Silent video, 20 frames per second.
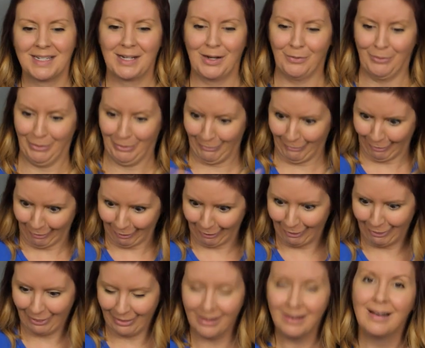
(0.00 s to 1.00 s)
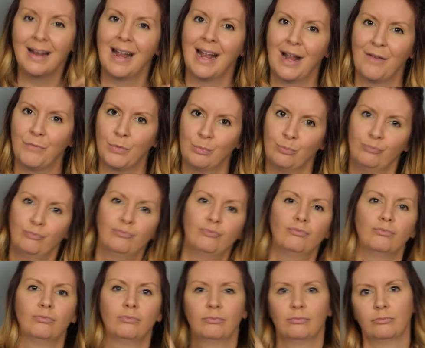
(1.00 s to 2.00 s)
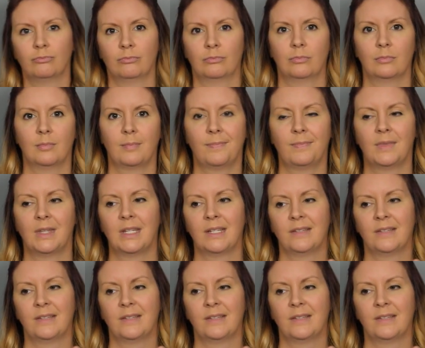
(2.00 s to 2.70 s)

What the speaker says: which means they can stand up, but that's it.